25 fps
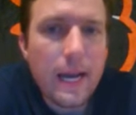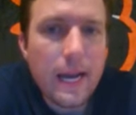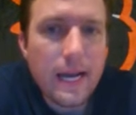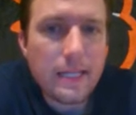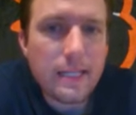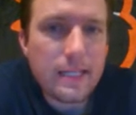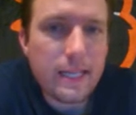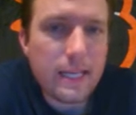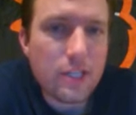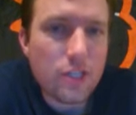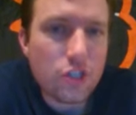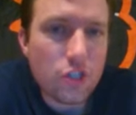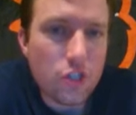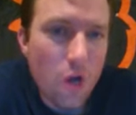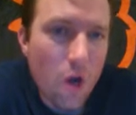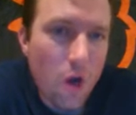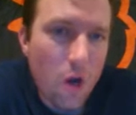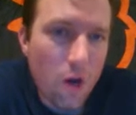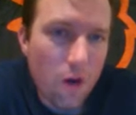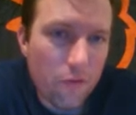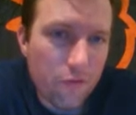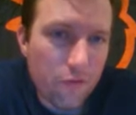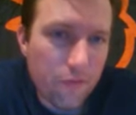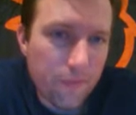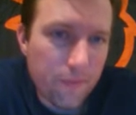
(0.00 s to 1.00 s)
it says
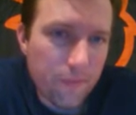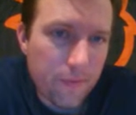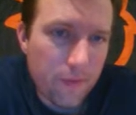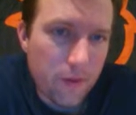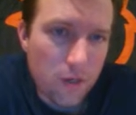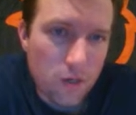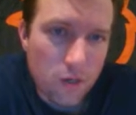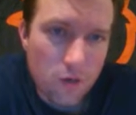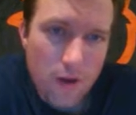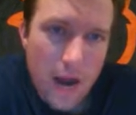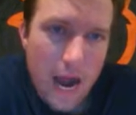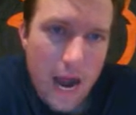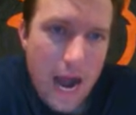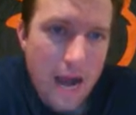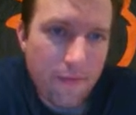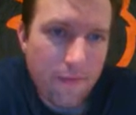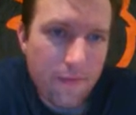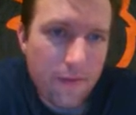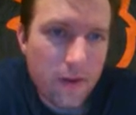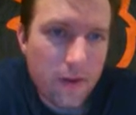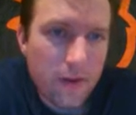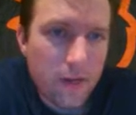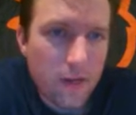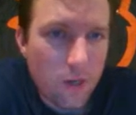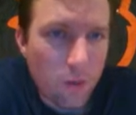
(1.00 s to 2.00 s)
solve,
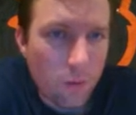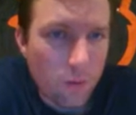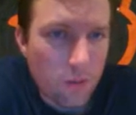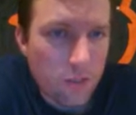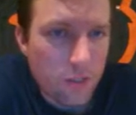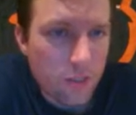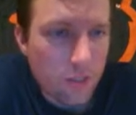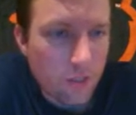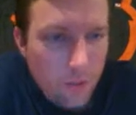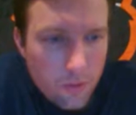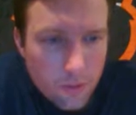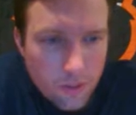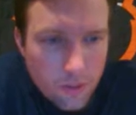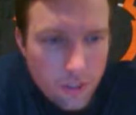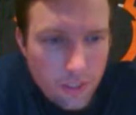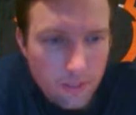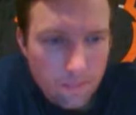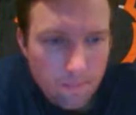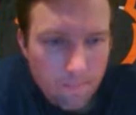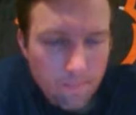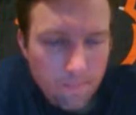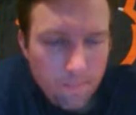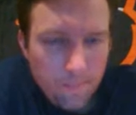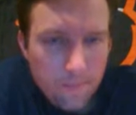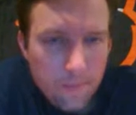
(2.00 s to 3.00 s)
graph your
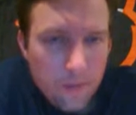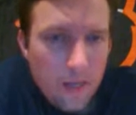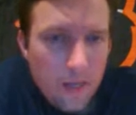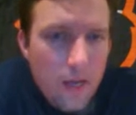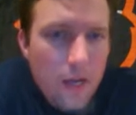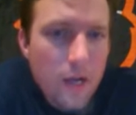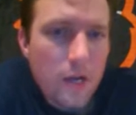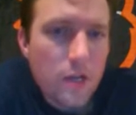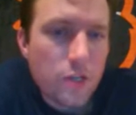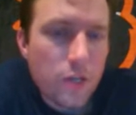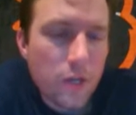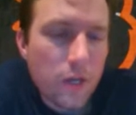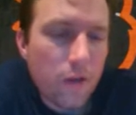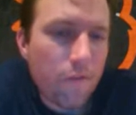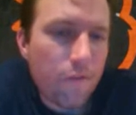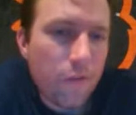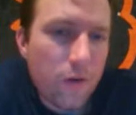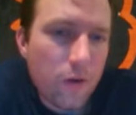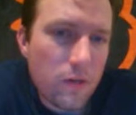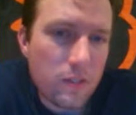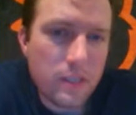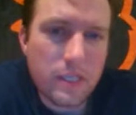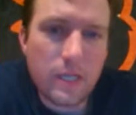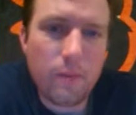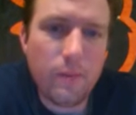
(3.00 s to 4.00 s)
solution. So the
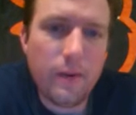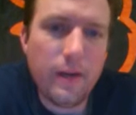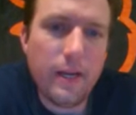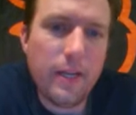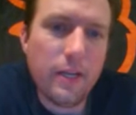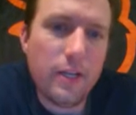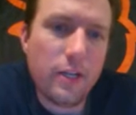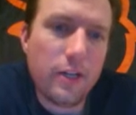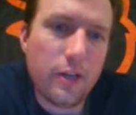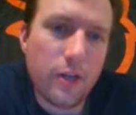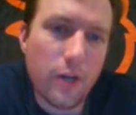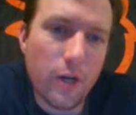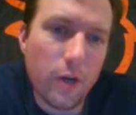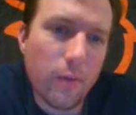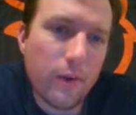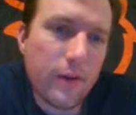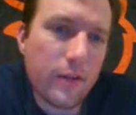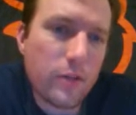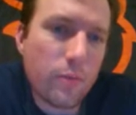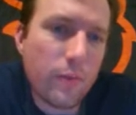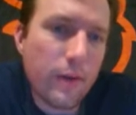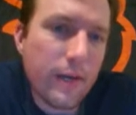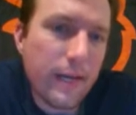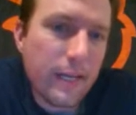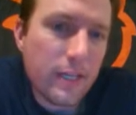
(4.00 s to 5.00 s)
first thing we need to do
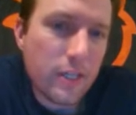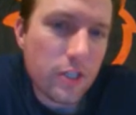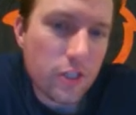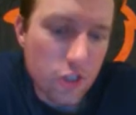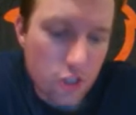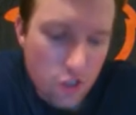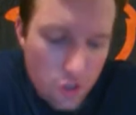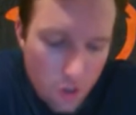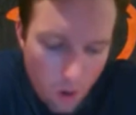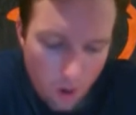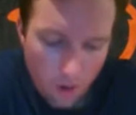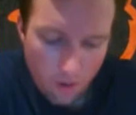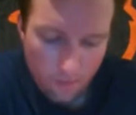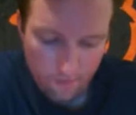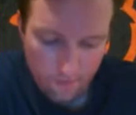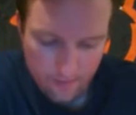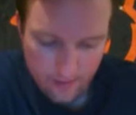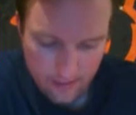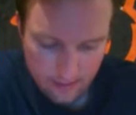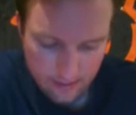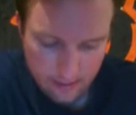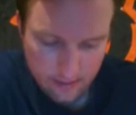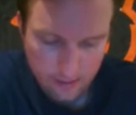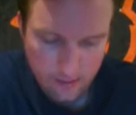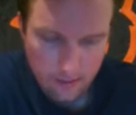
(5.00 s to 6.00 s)
is we need to solve
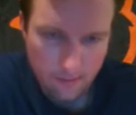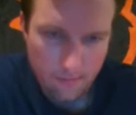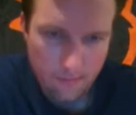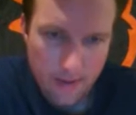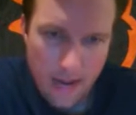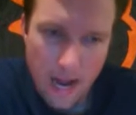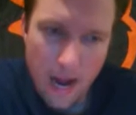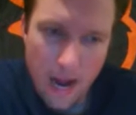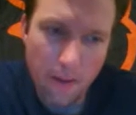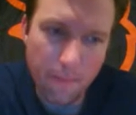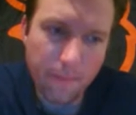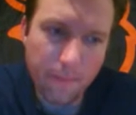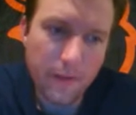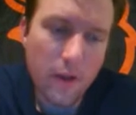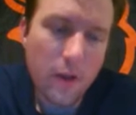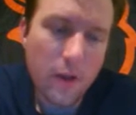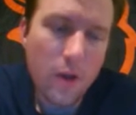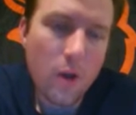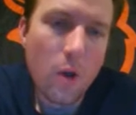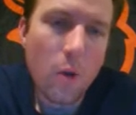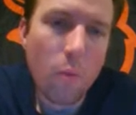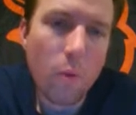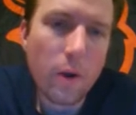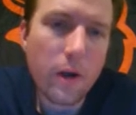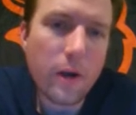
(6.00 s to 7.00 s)
this. Now,
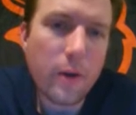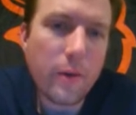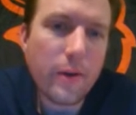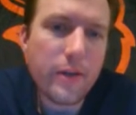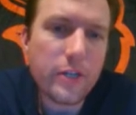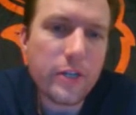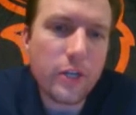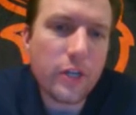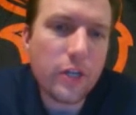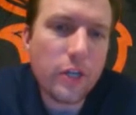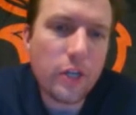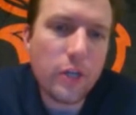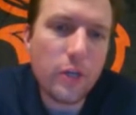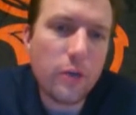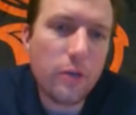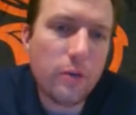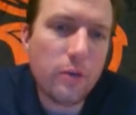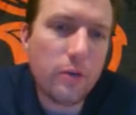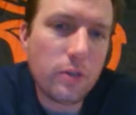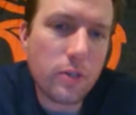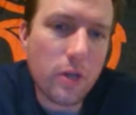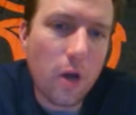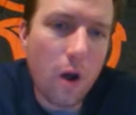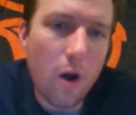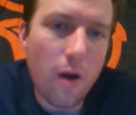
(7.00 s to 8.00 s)
we're going to
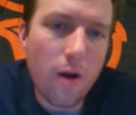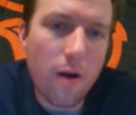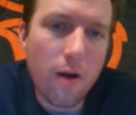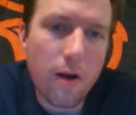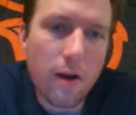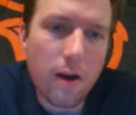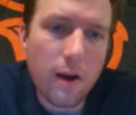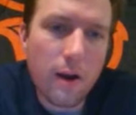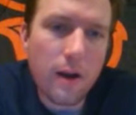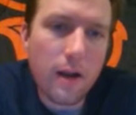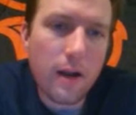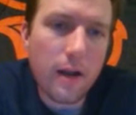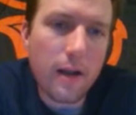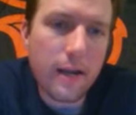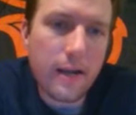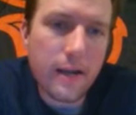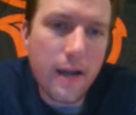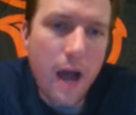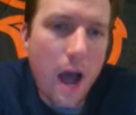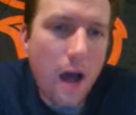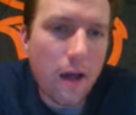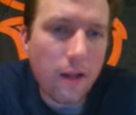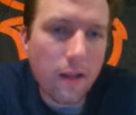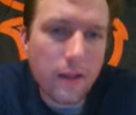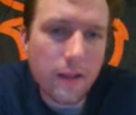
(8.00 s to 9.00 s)
use our
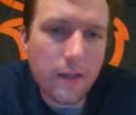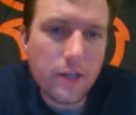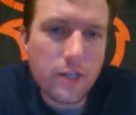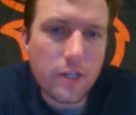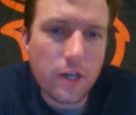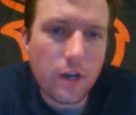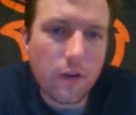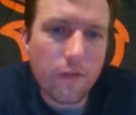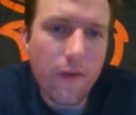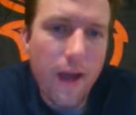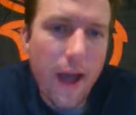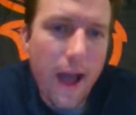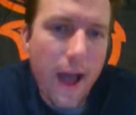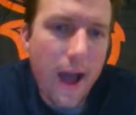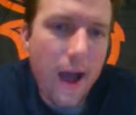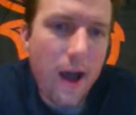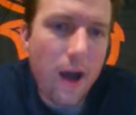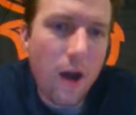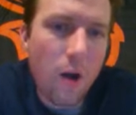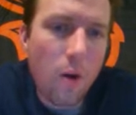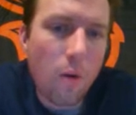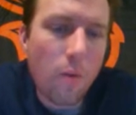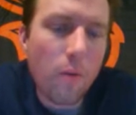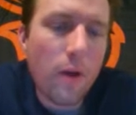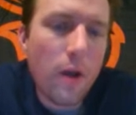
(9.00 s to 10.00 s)
knowledge of
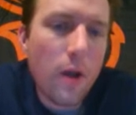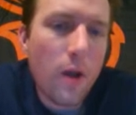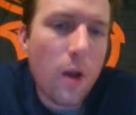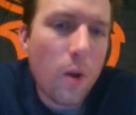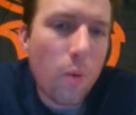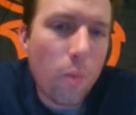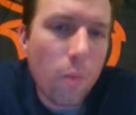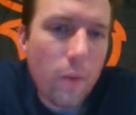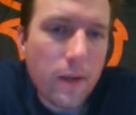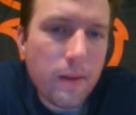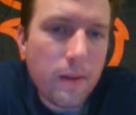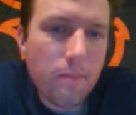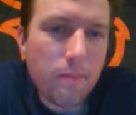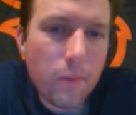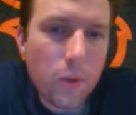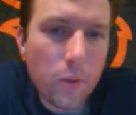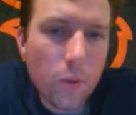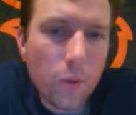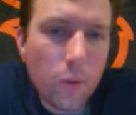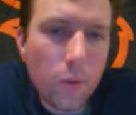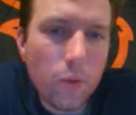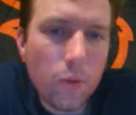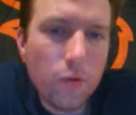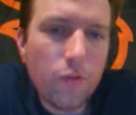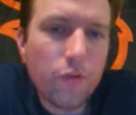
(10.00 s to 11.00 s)
how we
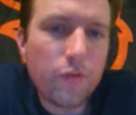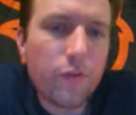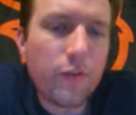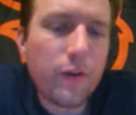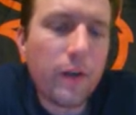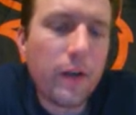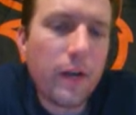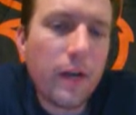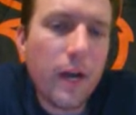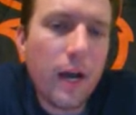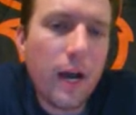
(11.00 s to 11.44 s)
move